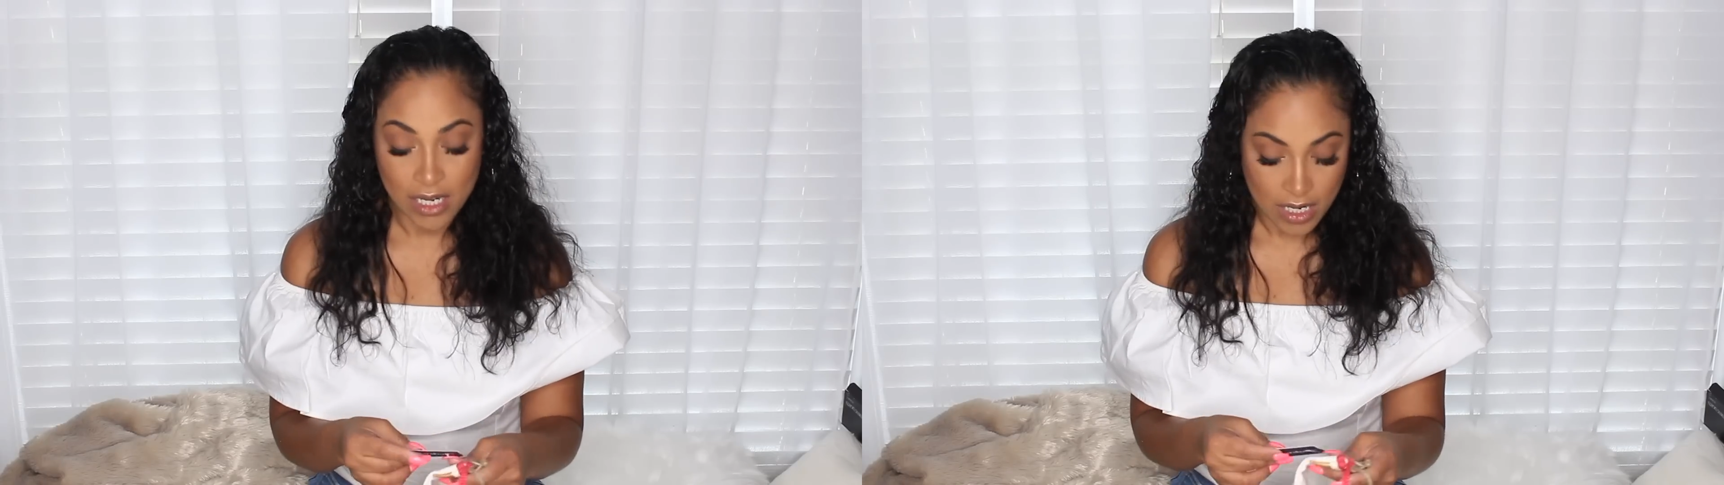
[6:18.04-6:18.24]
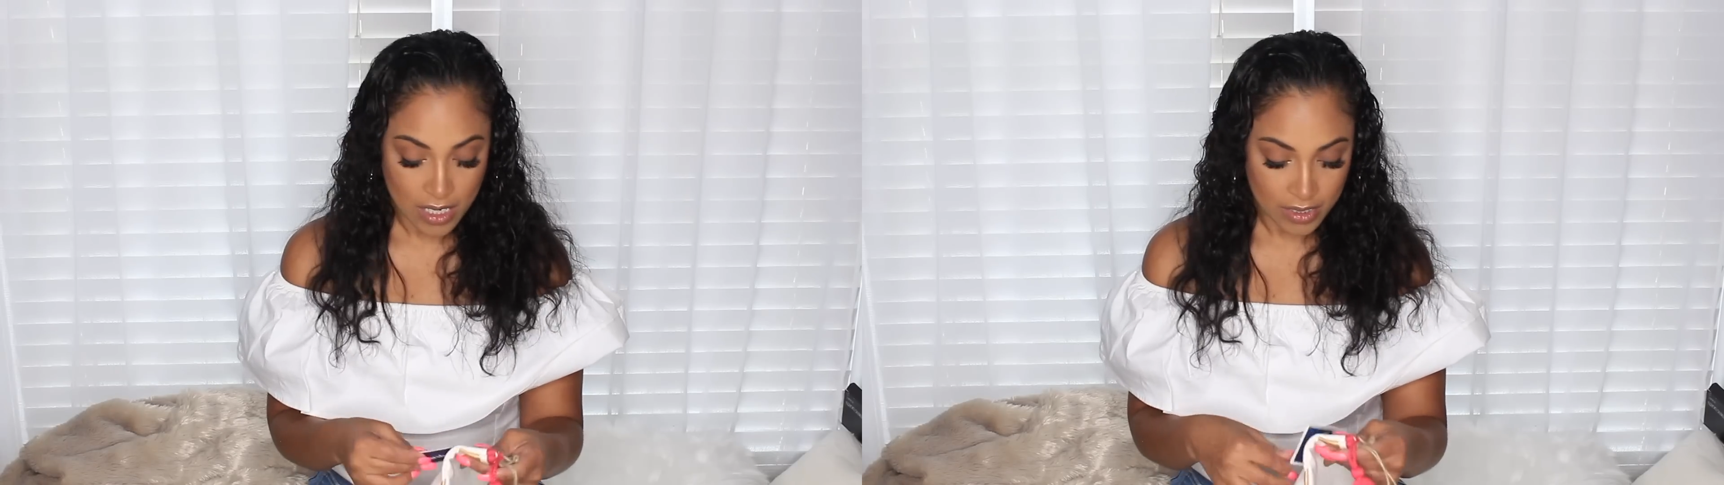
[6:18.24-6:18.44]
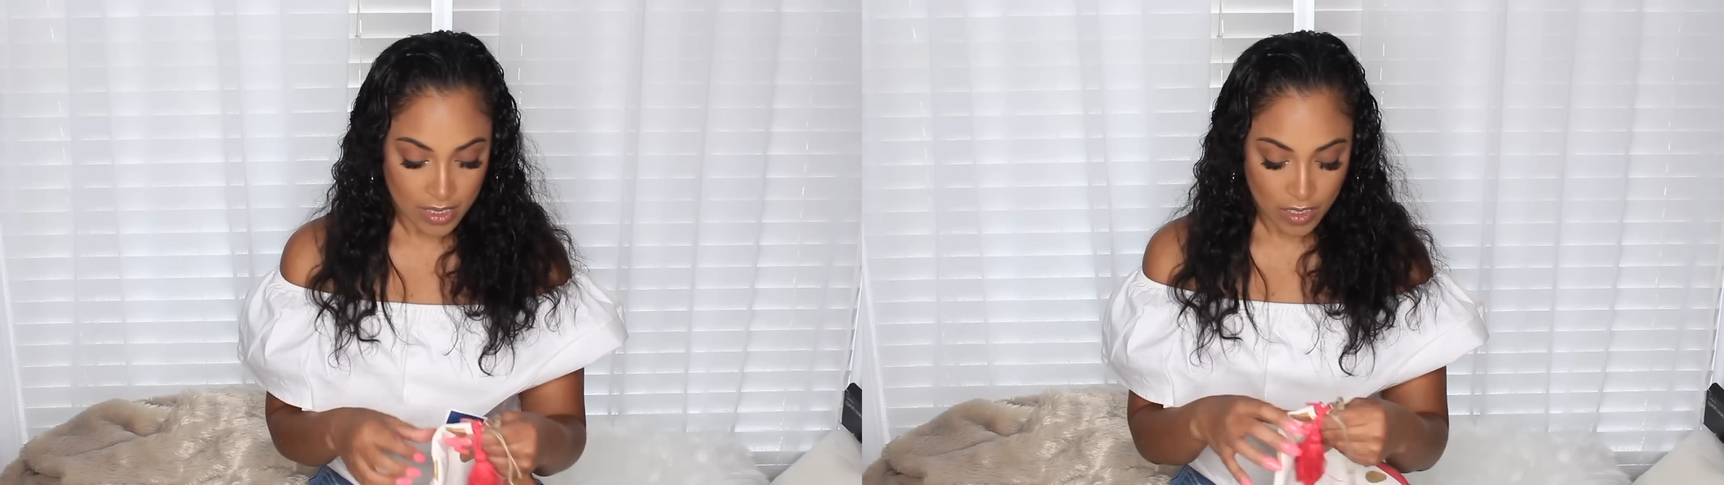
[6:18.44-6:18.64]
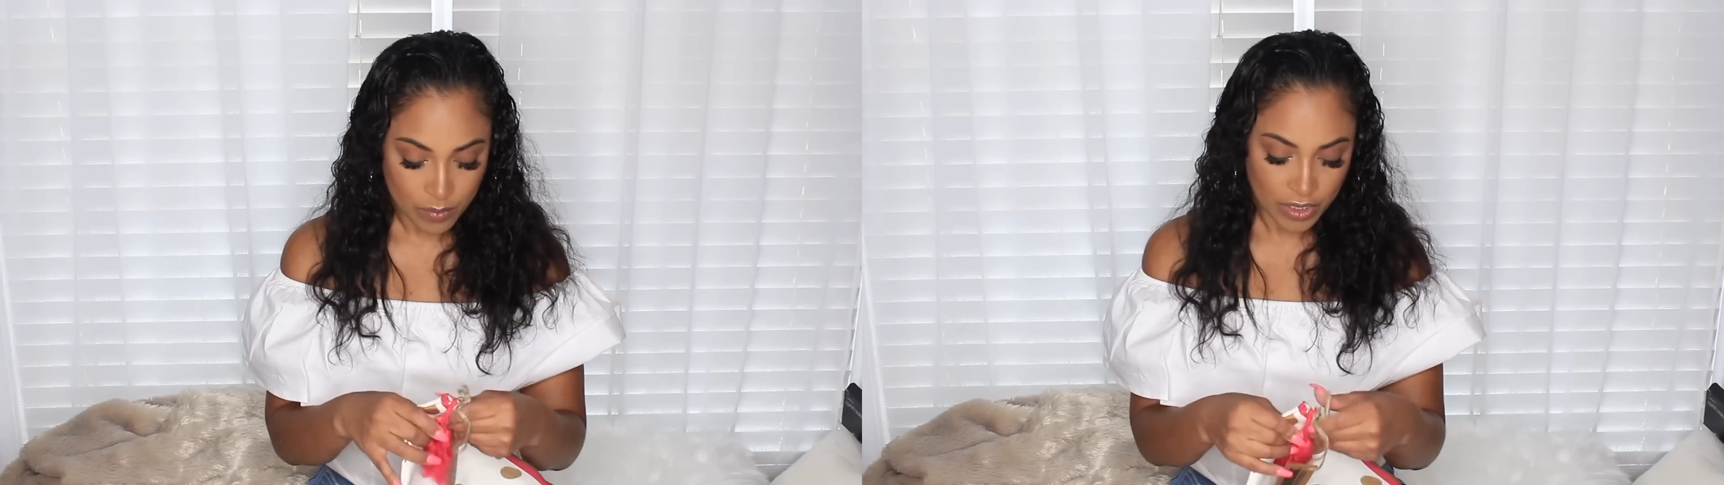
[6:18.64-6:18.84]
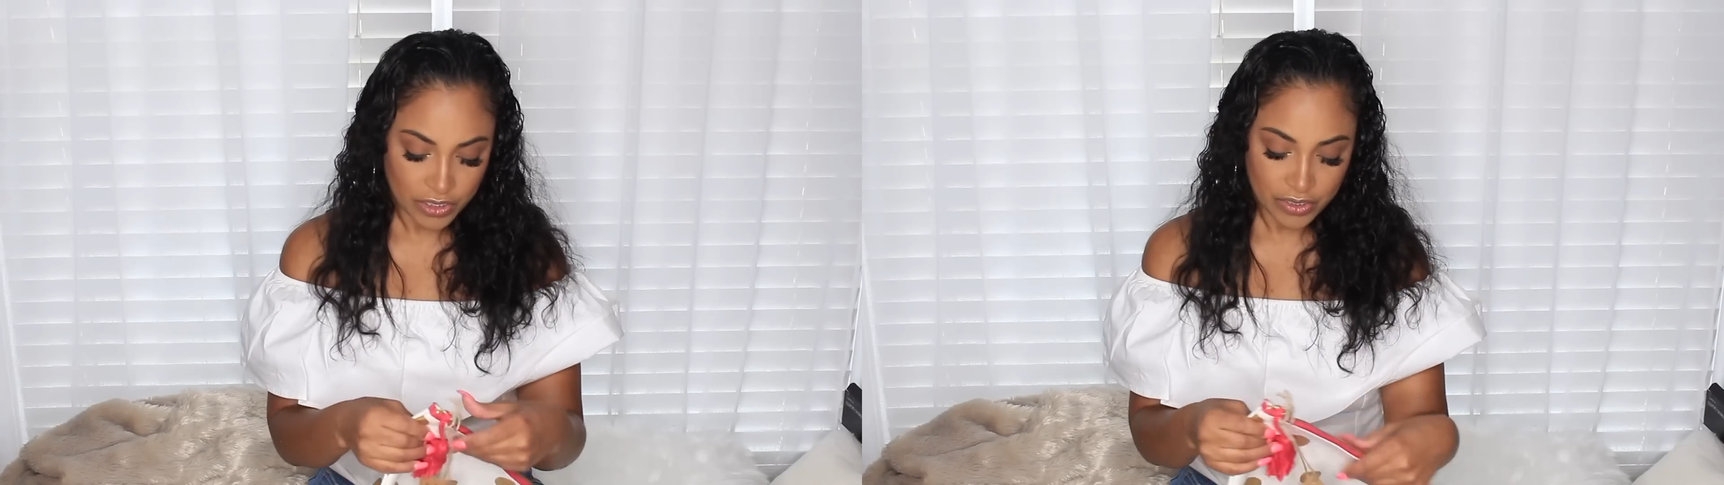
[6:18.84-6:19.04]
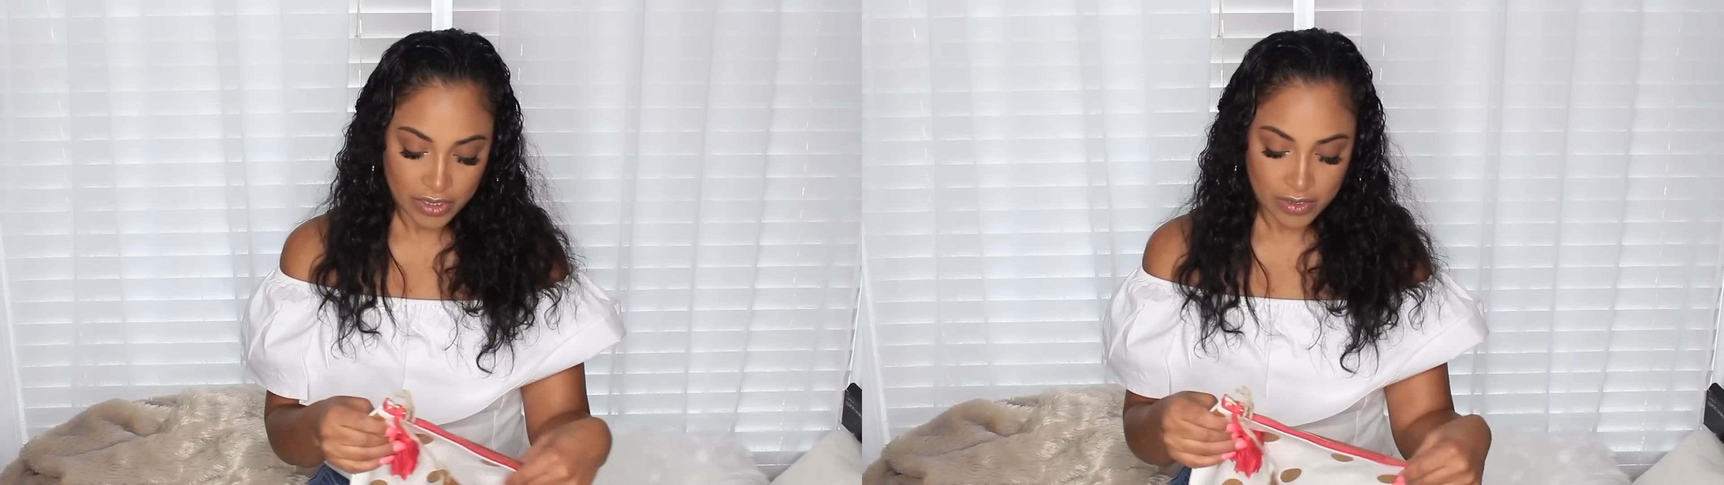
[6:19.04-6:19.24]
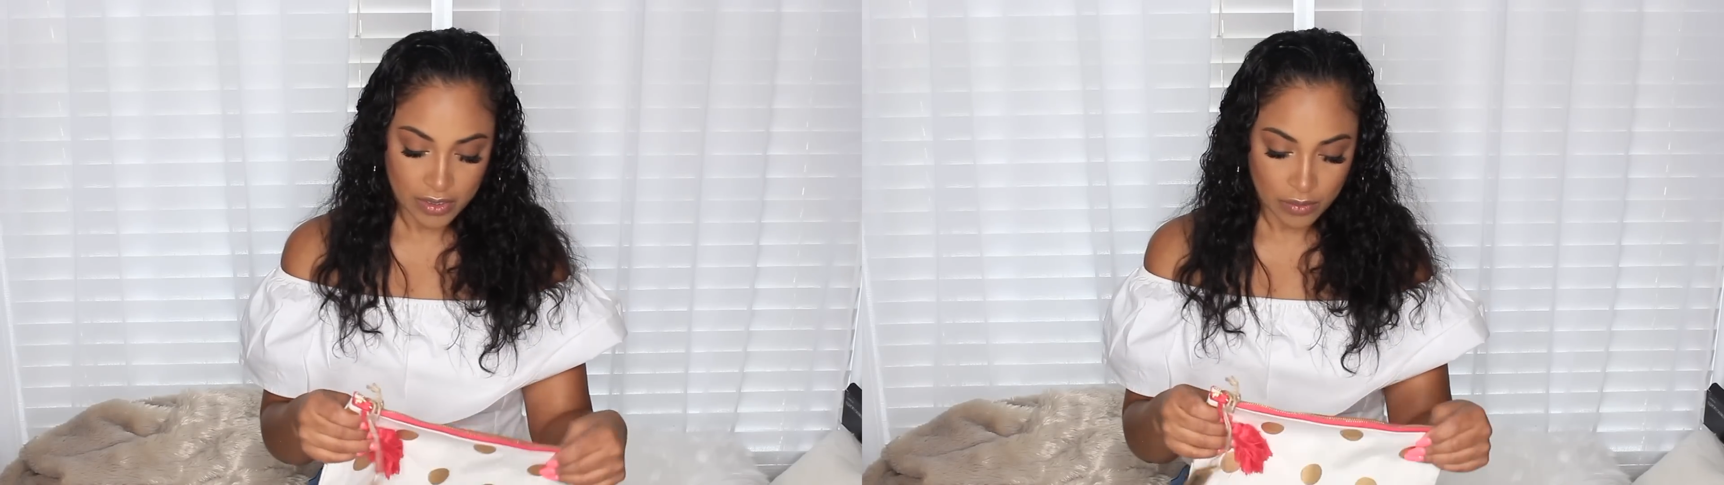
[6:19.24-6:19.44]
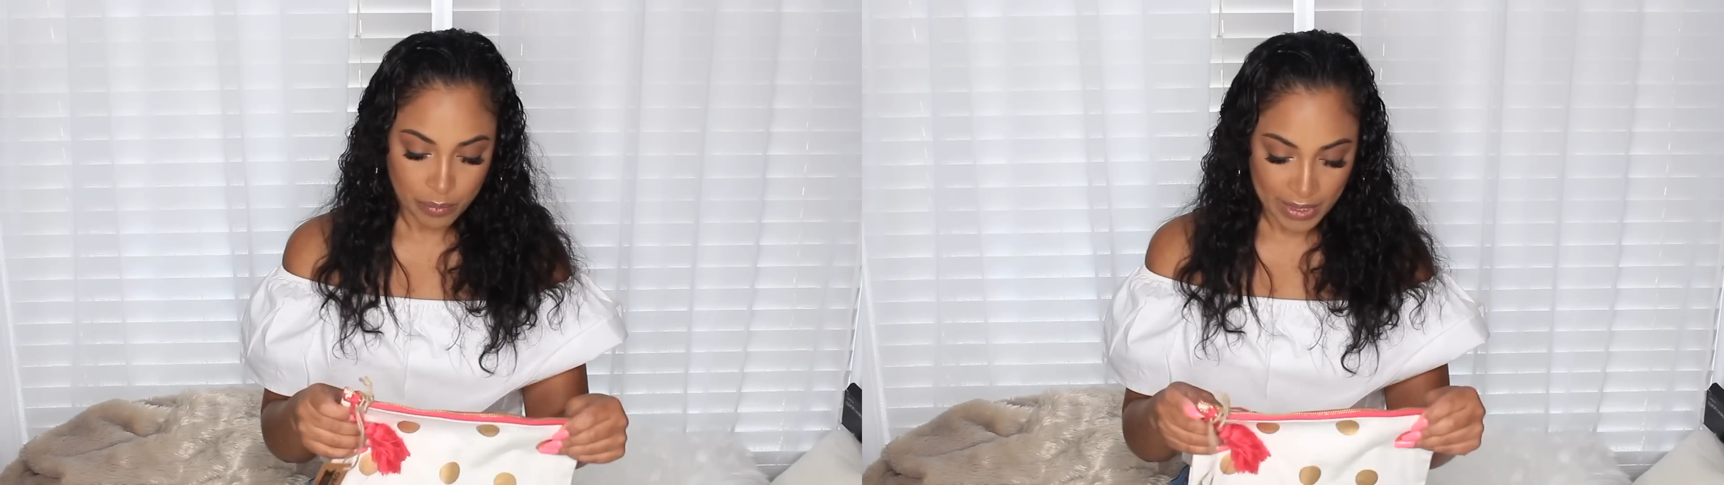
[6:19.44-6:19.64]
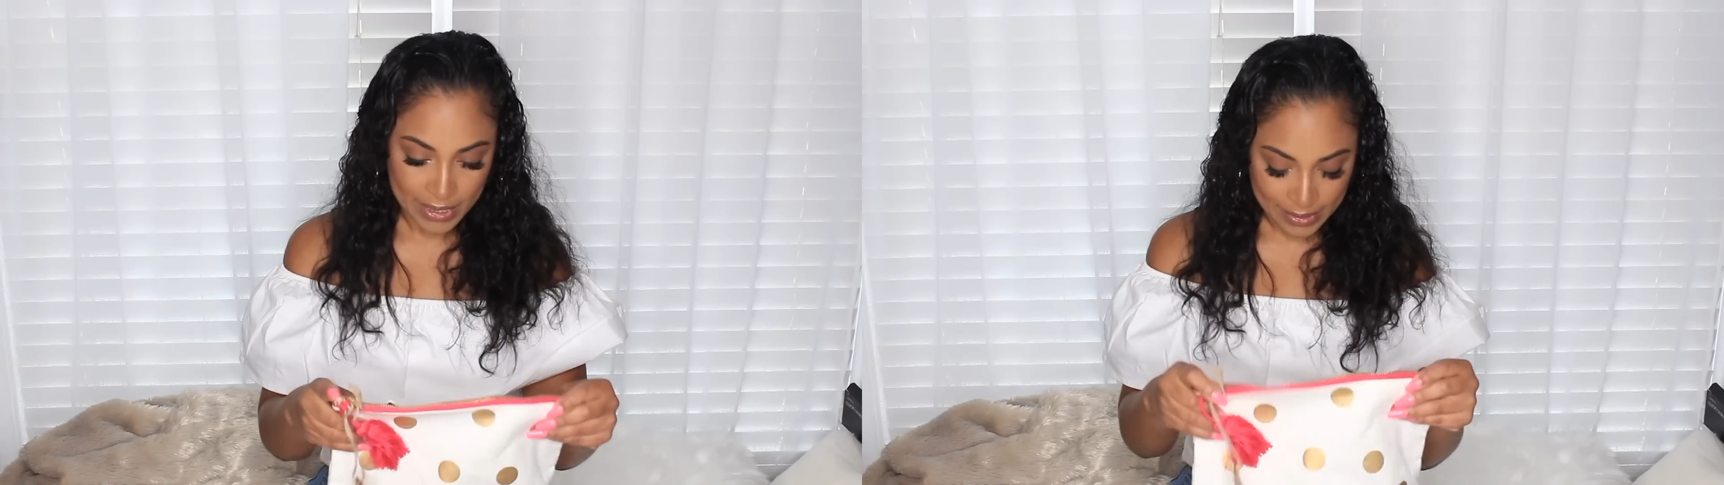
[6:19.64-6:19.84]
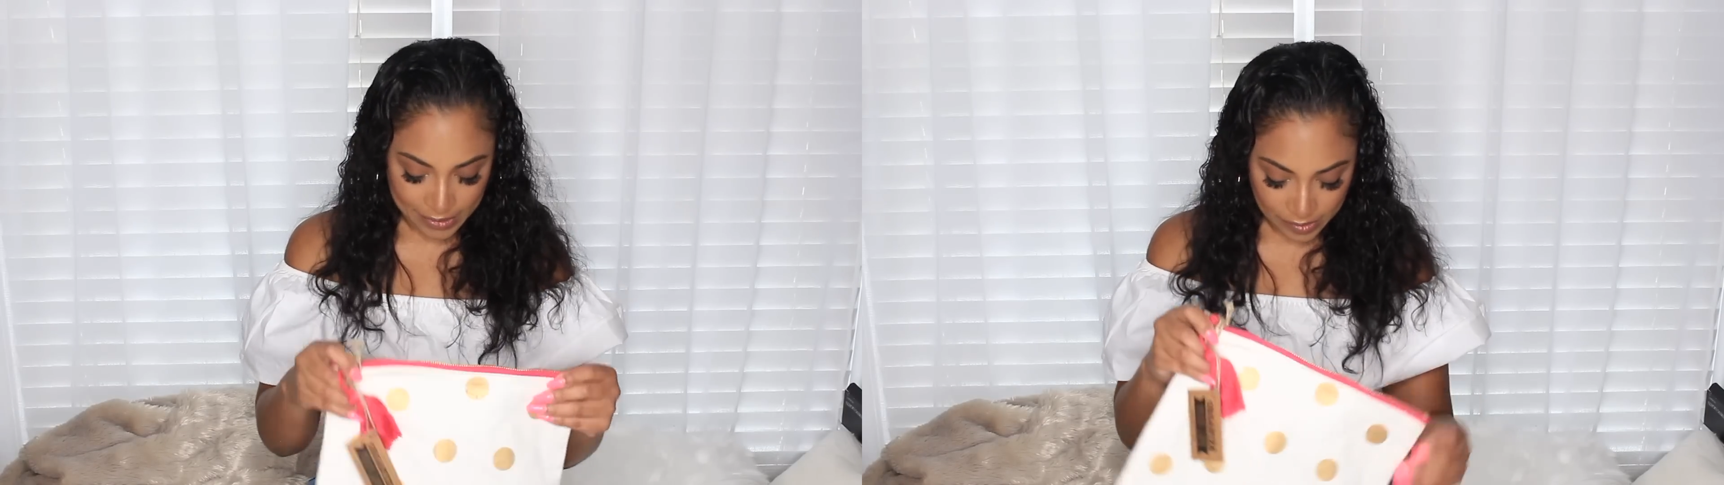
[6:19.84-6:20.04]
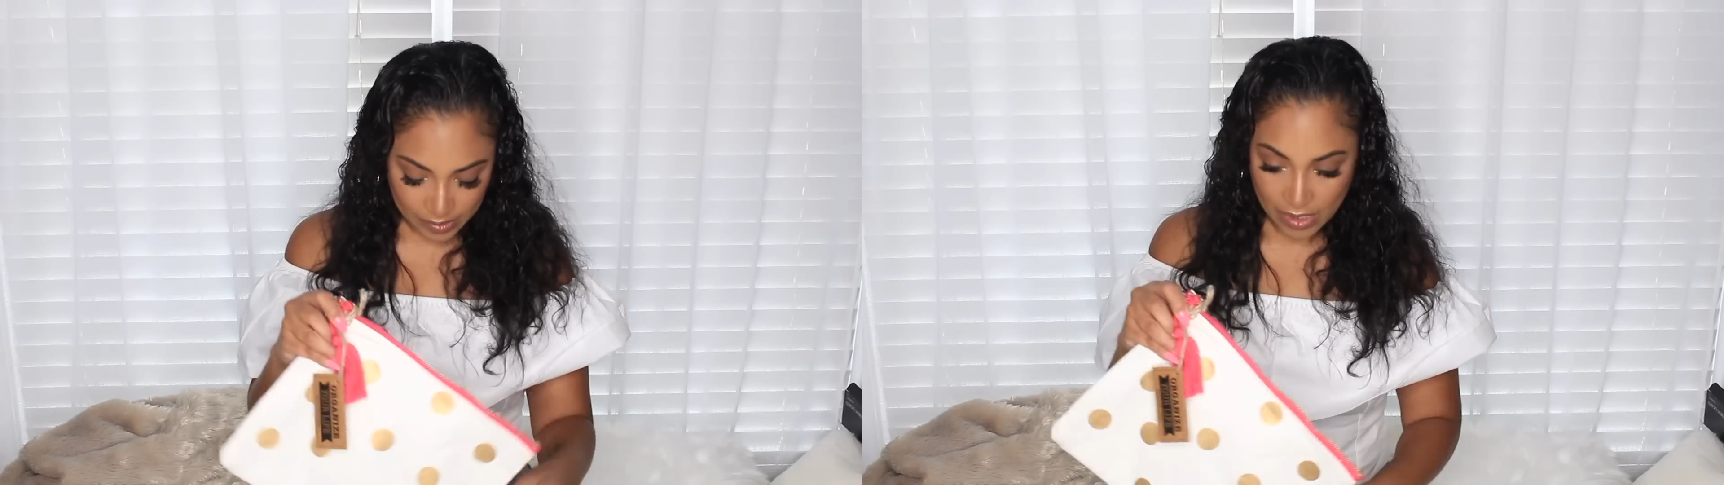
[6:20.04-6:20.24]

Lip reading: I got are just these little bags.